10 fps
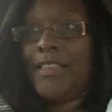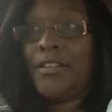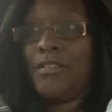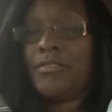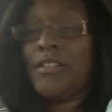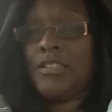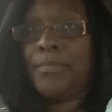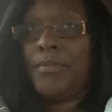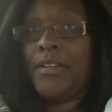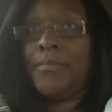to go to this
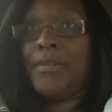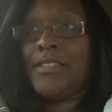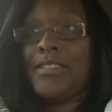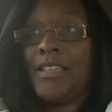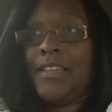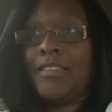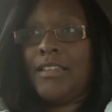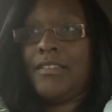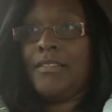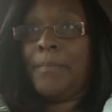point. But it's sad
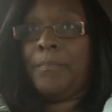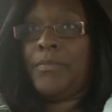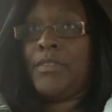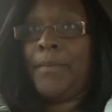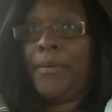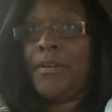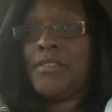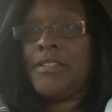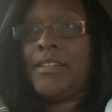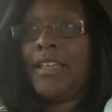that the
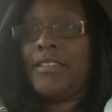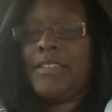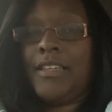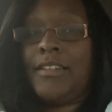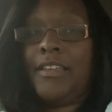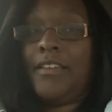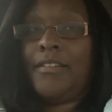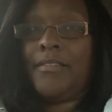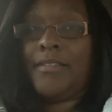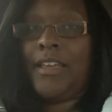person that's getting hit
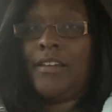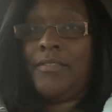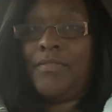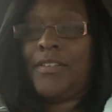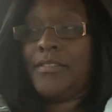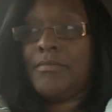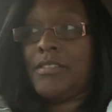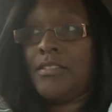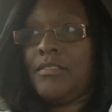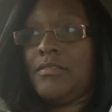on can't defend
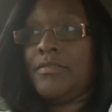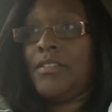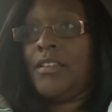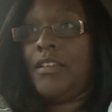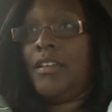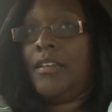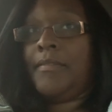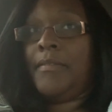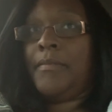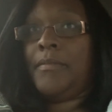themselves
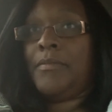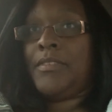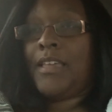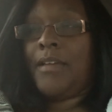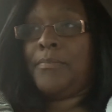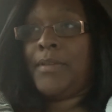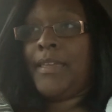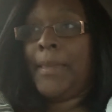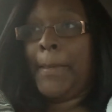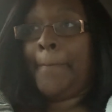without
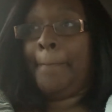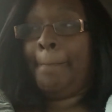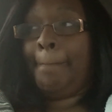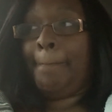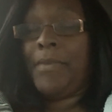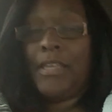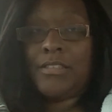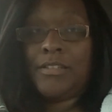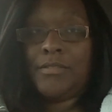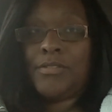being
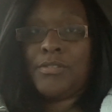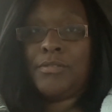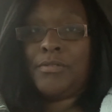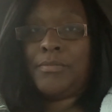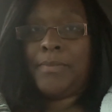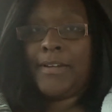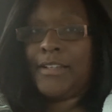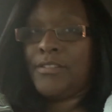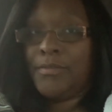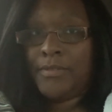picked on at school by
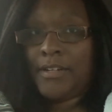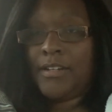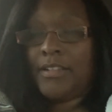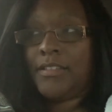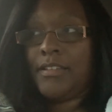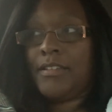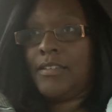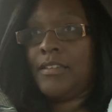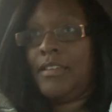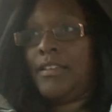not doing
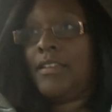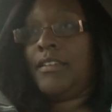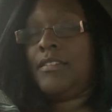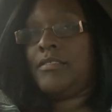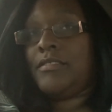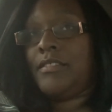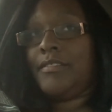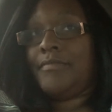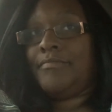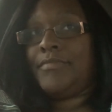anything.
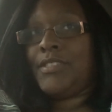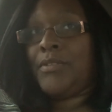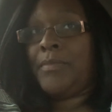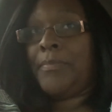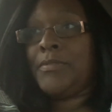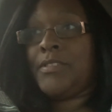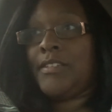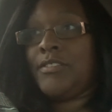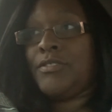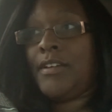So my
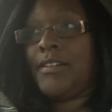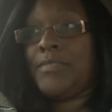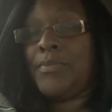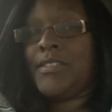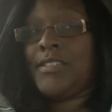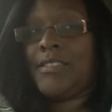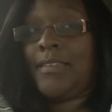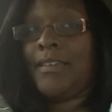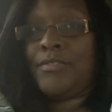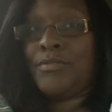son's trying his best to stay
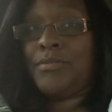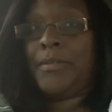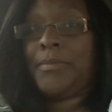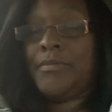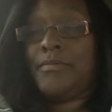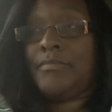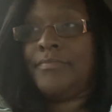out of trouble,